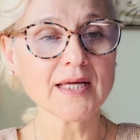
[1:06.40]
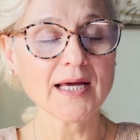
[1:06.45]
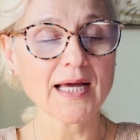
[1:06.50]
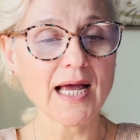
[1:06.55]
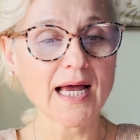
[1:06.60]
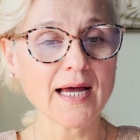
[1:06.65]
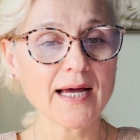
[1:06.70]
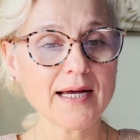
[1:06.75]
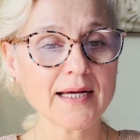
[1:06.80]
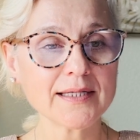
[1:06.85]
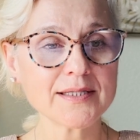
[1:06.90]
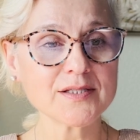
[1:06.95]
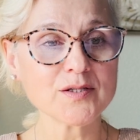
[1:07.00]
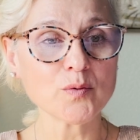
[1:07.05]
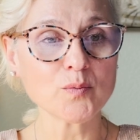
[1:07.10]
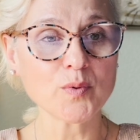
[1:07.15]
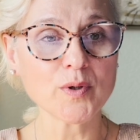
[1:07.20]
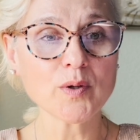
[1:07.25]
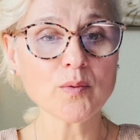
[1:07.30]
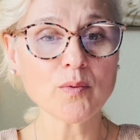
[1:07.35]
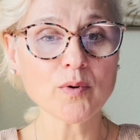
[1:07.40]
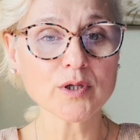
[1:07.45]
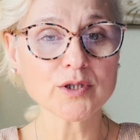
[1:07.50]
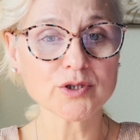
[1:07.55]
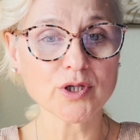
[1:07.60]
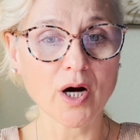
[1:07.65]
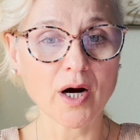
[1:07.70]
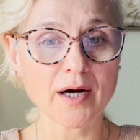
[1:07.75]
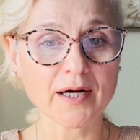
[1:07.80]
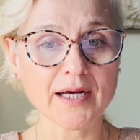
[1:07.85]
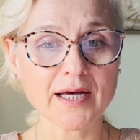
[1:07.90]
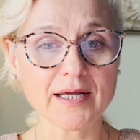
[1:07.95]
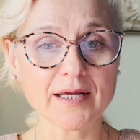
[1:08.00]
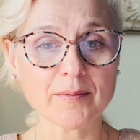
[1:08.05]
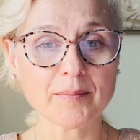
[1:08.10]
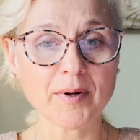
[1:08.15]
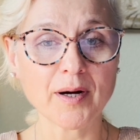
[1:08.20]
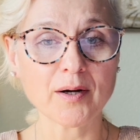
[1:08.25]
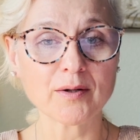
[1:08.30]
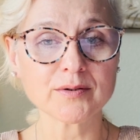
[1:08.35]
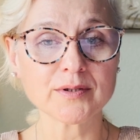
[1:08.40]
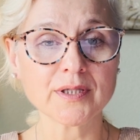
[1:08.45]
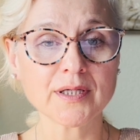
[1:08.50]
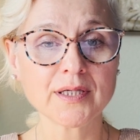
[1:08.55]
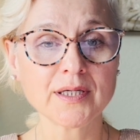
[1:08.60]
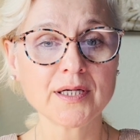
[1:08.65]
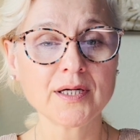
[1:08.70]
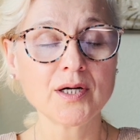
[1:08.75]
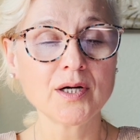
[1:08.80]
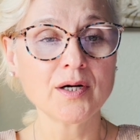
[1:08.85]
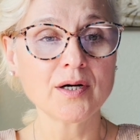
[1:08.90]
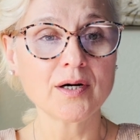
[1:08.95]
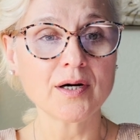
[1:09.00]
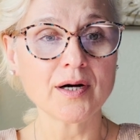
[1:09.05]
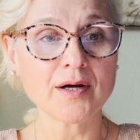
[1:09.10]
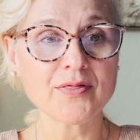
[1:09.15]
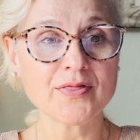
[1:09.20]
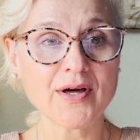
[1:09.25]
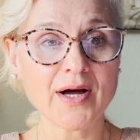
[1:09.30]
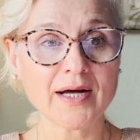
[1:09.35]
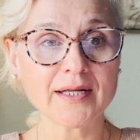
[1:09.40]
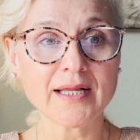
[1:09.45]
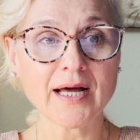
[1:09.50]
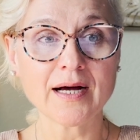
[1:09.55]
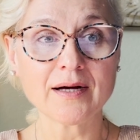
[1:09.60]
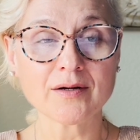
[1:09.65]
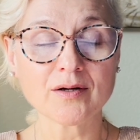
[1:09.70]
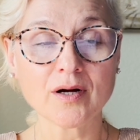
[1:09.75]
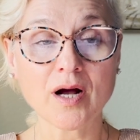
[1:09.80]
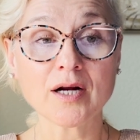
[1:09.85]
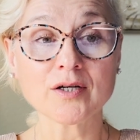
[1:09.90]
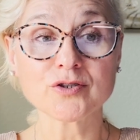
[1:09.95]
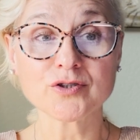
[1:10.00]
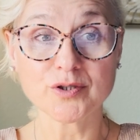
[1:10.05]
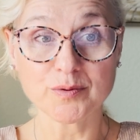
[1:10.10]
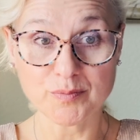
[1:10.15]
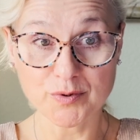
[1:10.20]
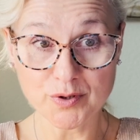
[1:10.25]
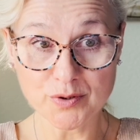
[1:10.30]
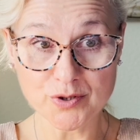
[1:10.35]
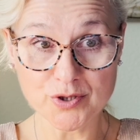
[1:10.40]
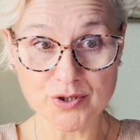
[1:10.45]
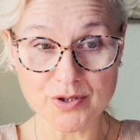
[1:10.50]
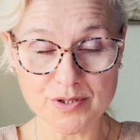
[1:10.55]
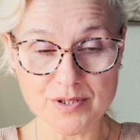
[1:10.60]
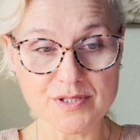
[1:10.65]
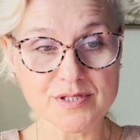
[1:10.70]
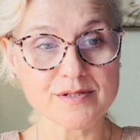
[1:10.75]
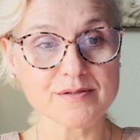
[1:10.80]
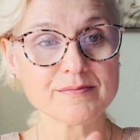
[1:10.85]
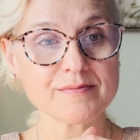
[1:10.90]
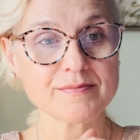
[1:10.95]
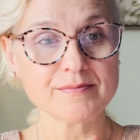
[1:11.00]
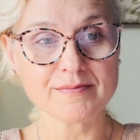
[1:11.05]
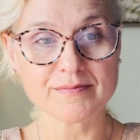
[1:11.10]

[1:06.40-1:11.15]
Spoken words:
And we were talking about that contributions,